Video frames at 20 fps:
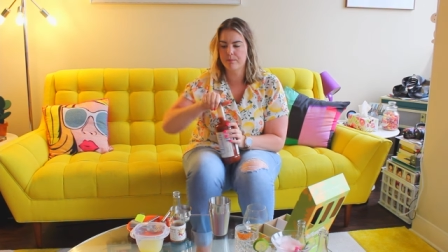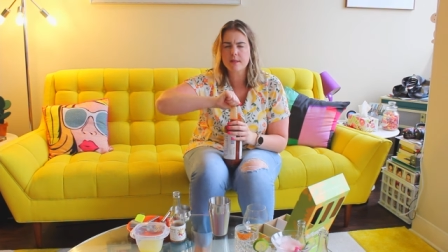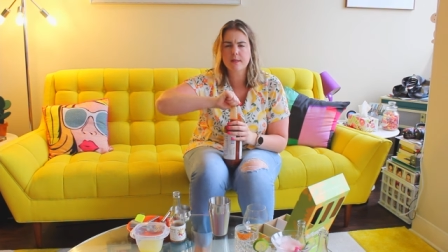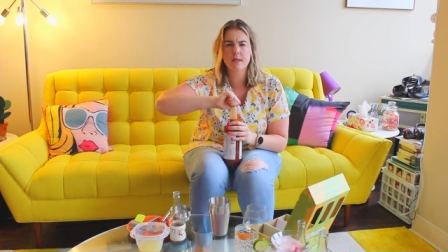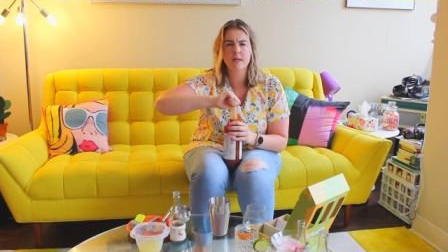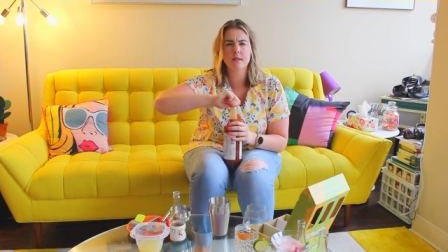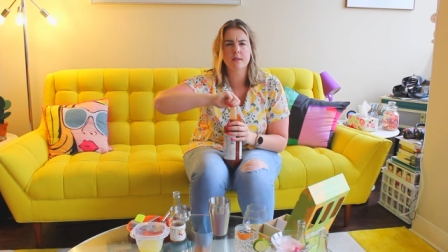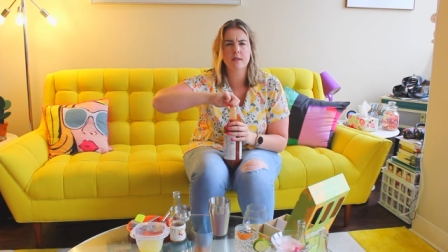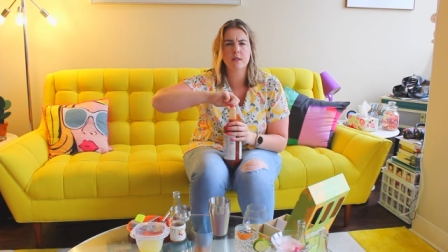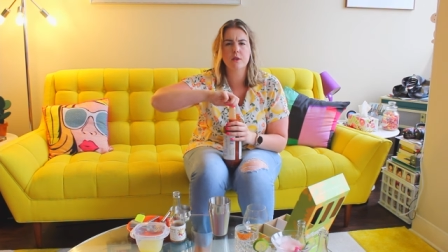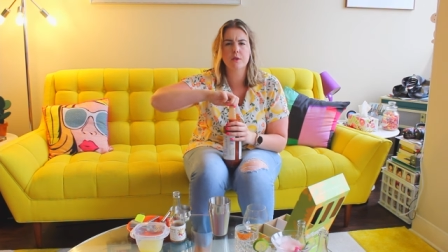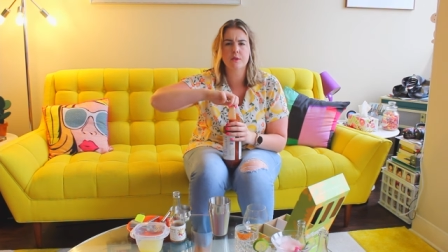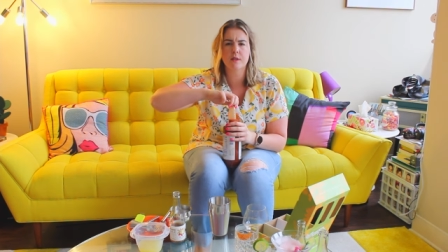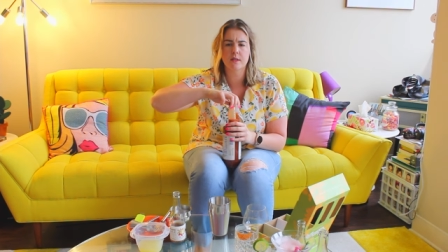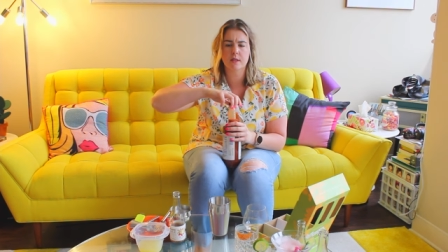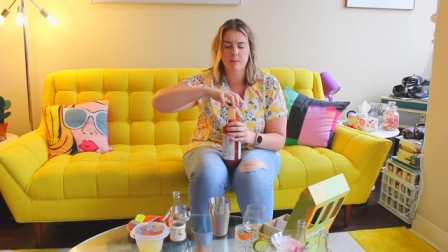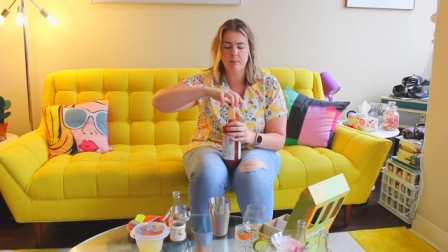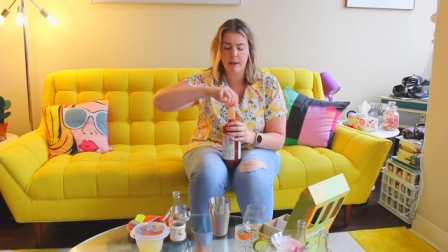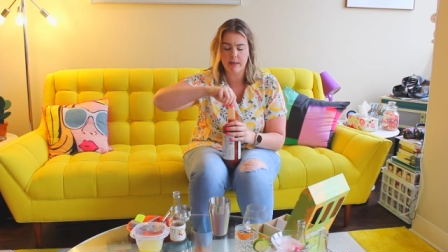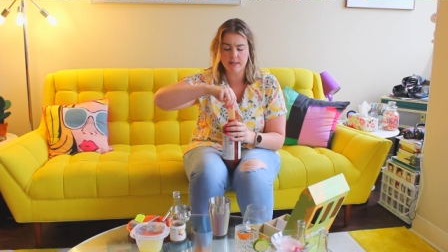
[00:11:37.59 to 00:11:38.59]
It says to use a
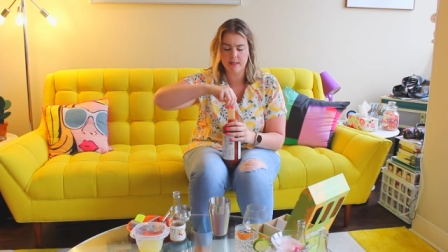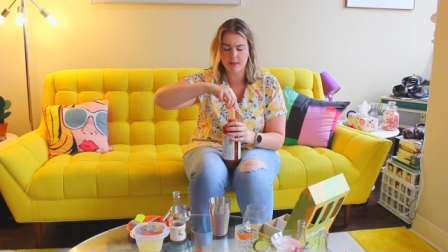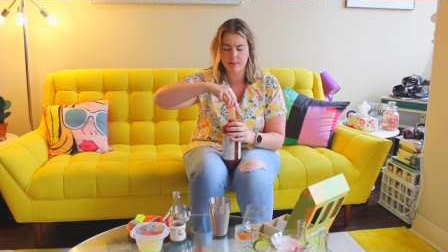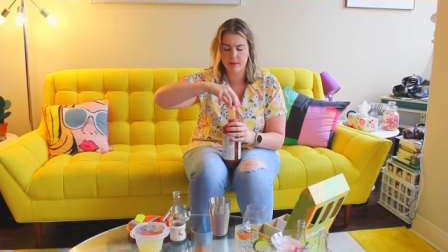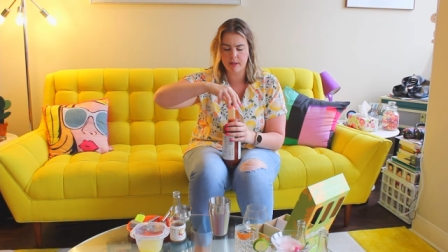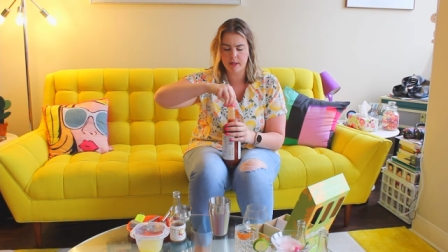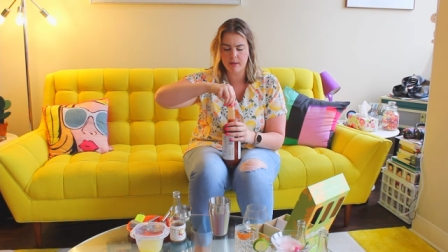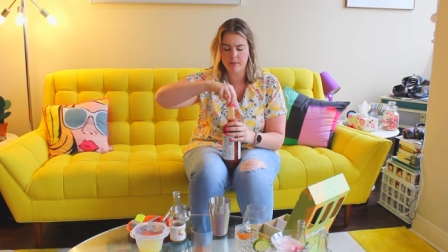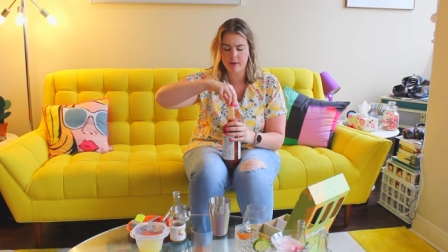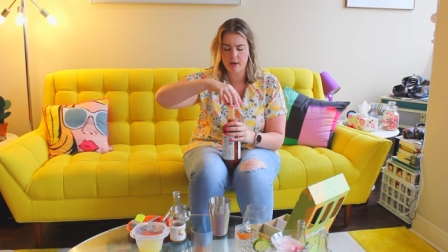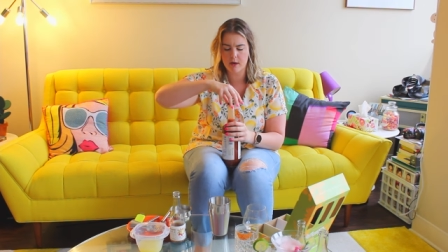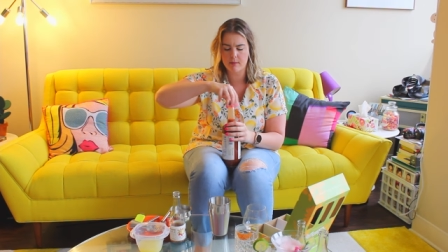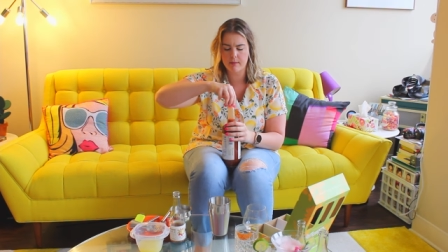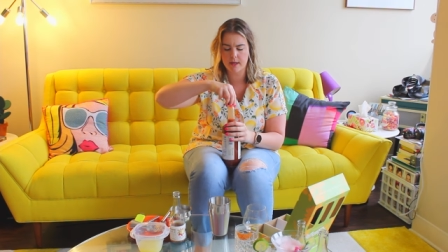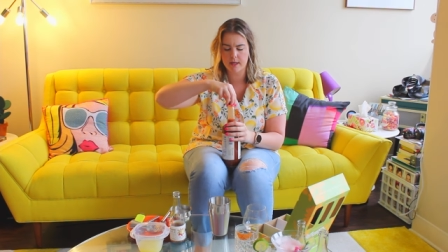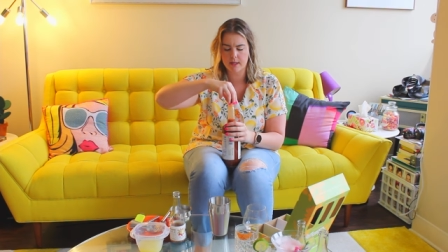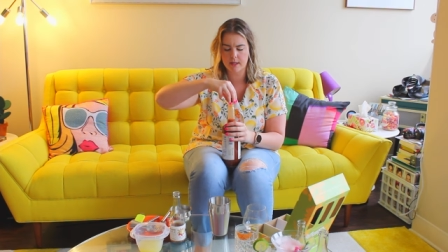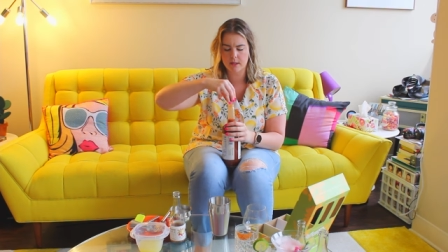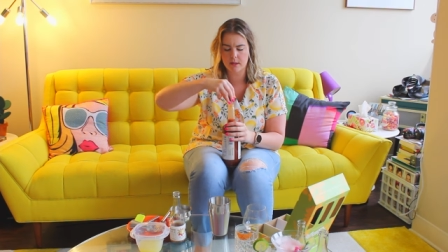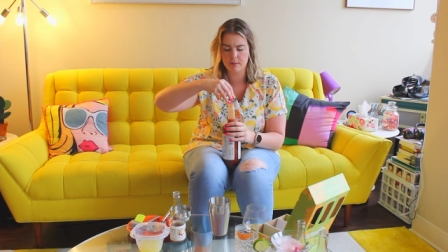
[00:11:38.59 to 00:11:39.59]
spicy Bloody Mary
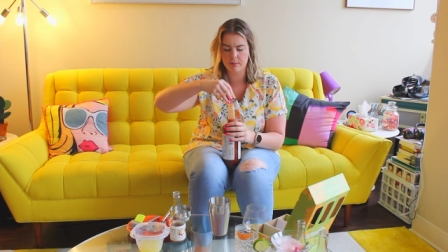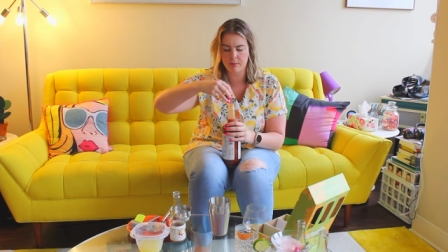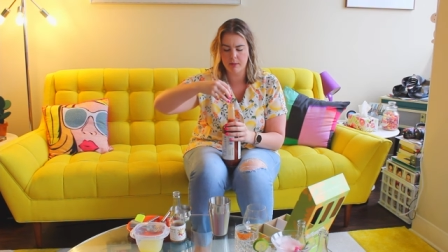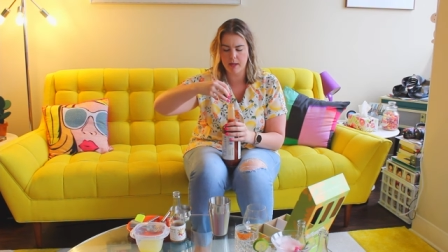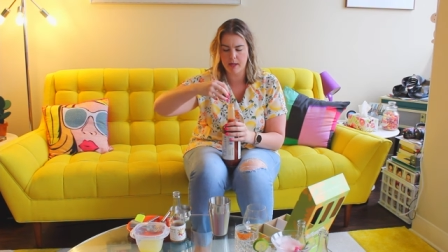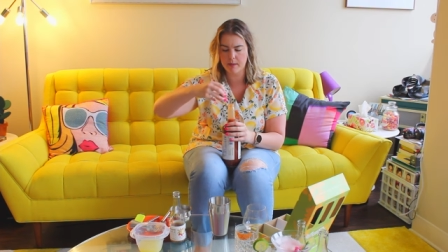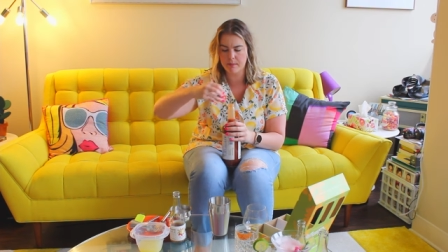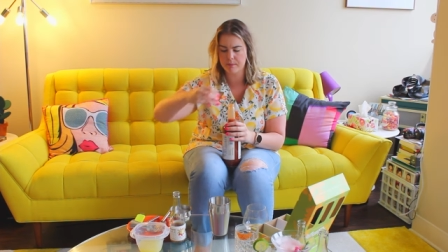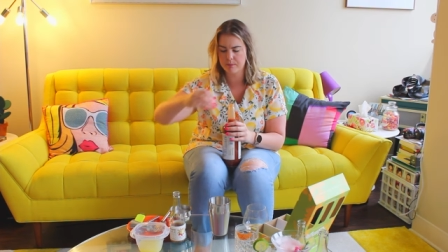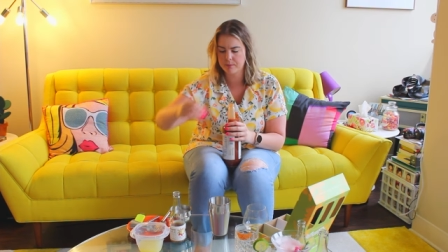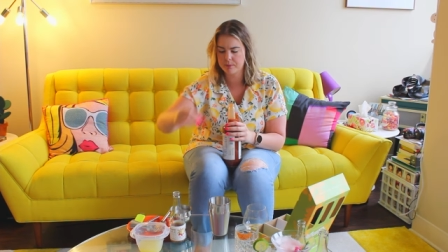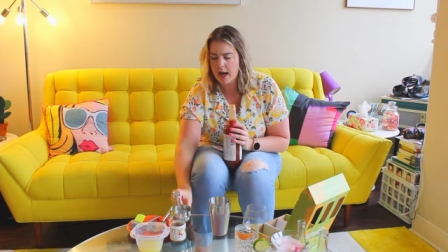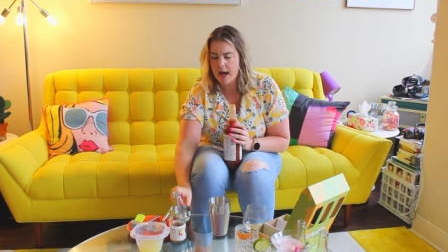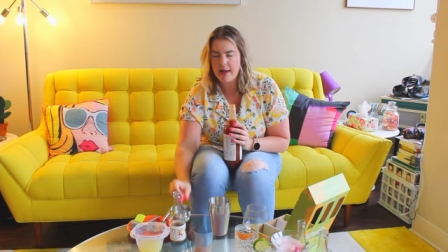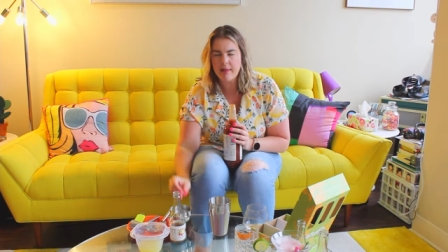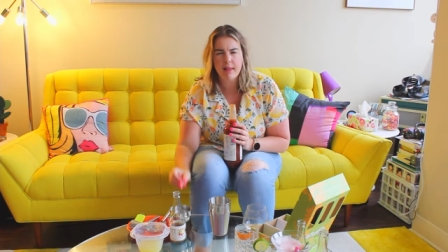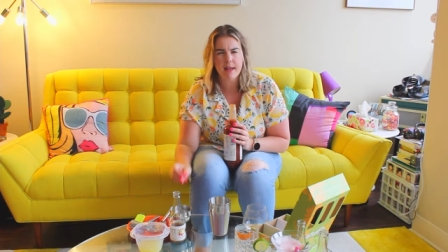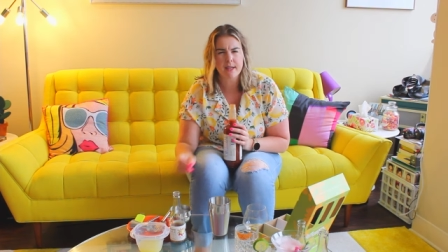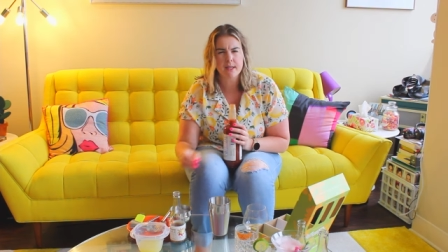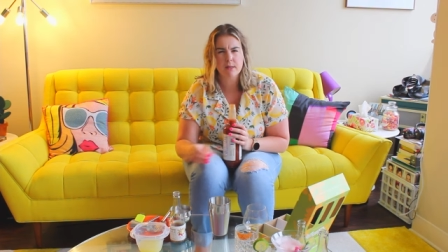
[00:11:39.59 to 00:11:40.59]
mix, but
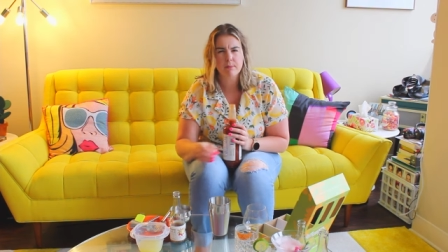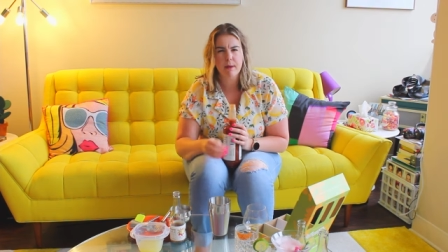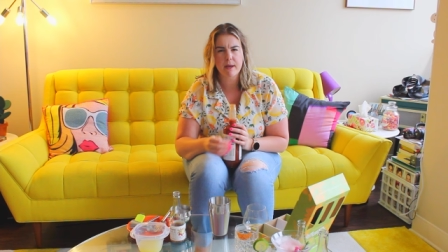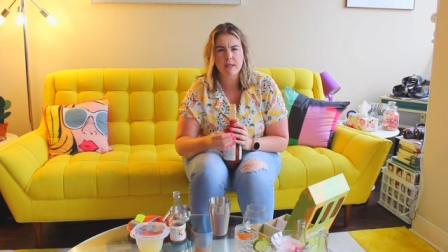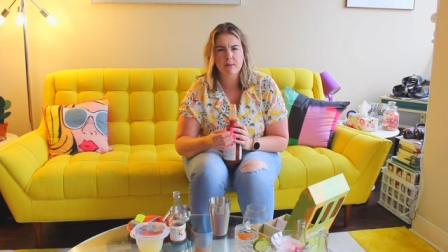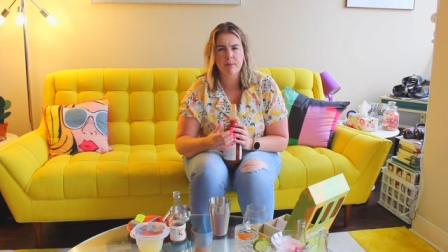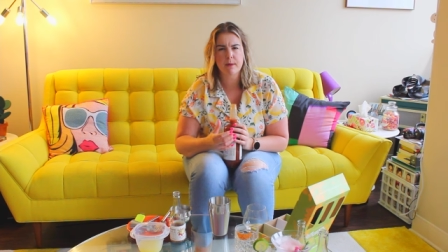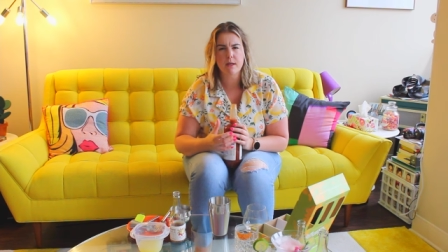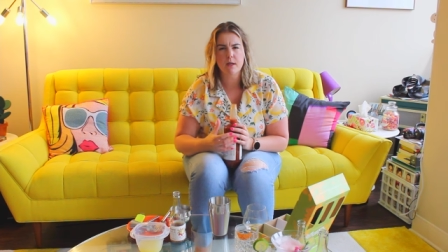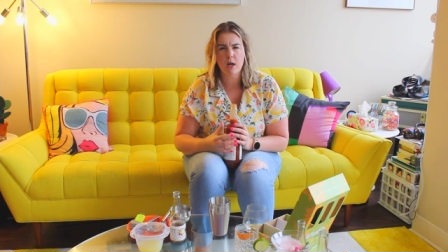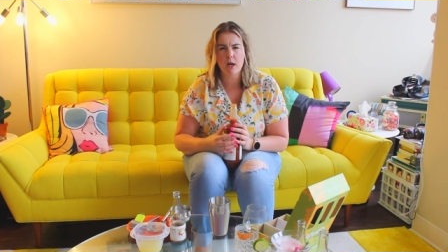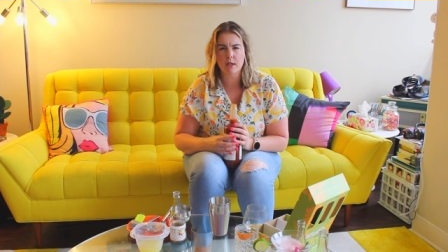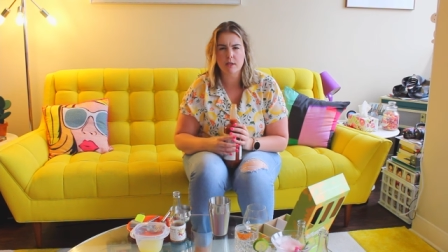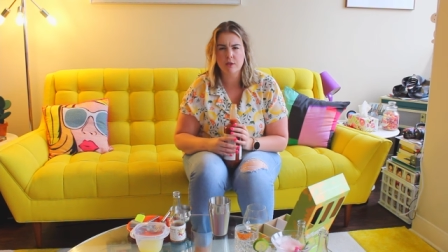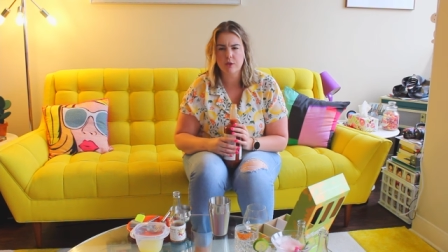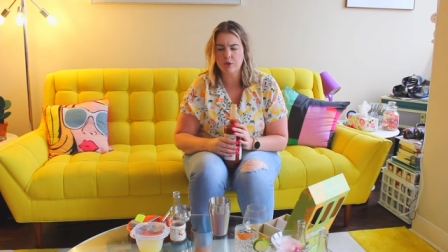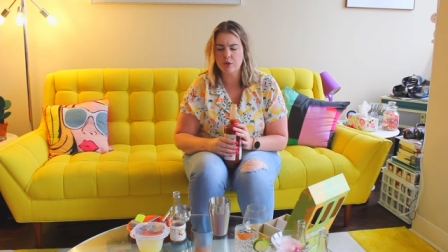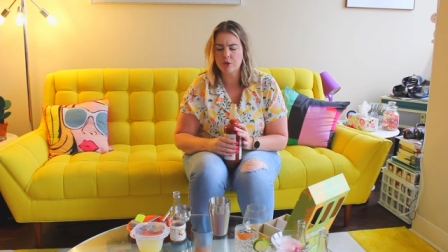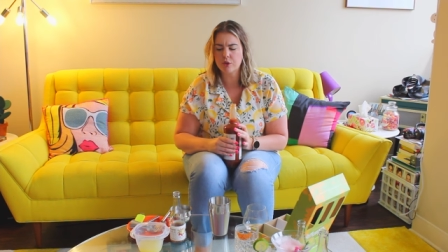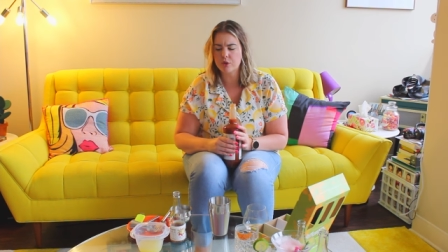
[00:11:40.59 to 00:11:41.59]
I like spice, but not
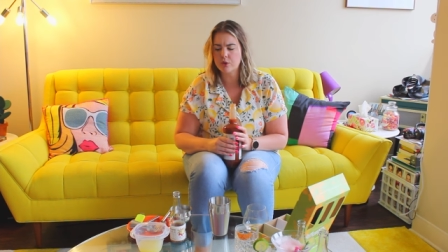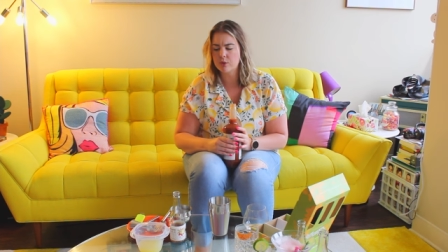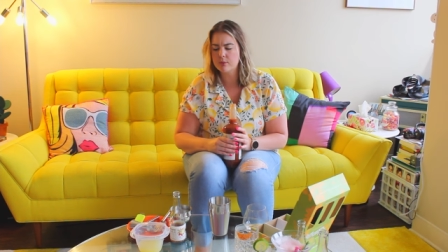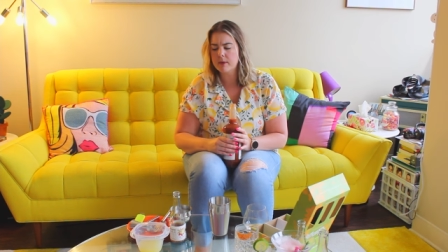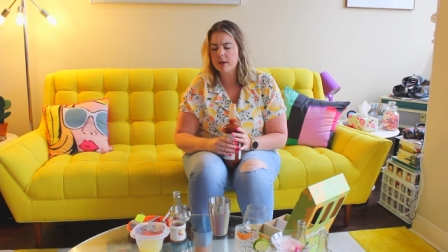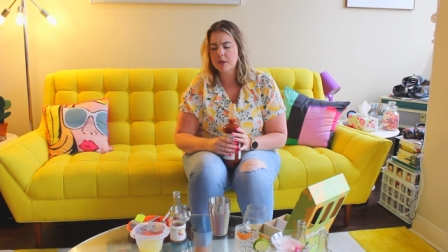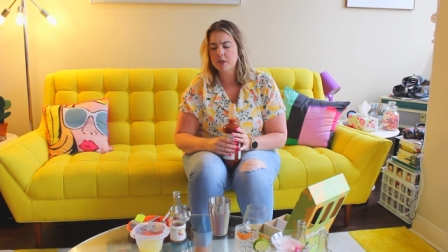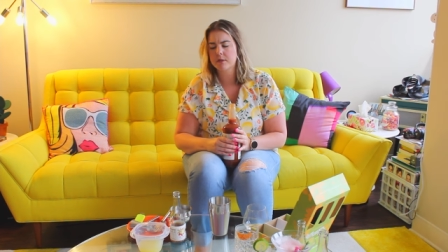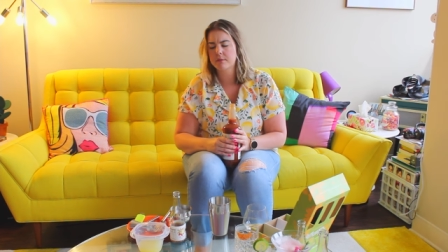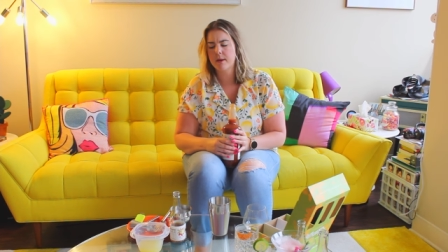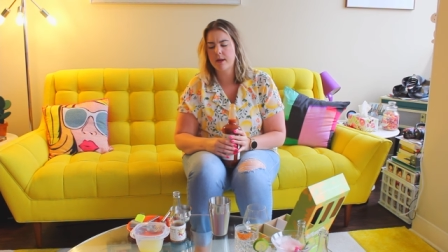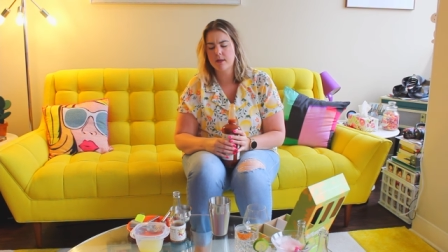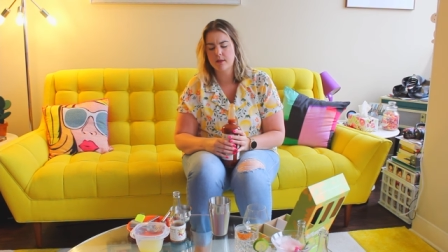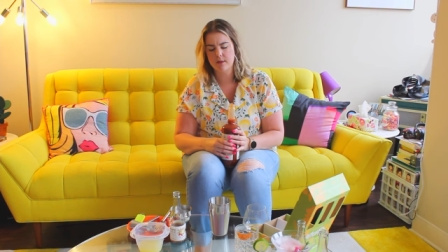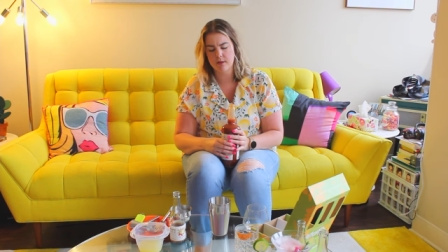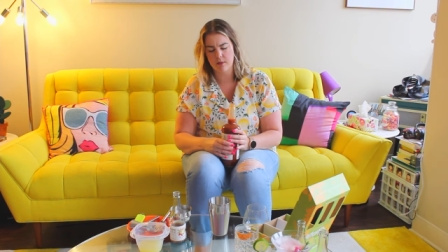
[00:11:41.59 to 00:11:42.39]
too much spice.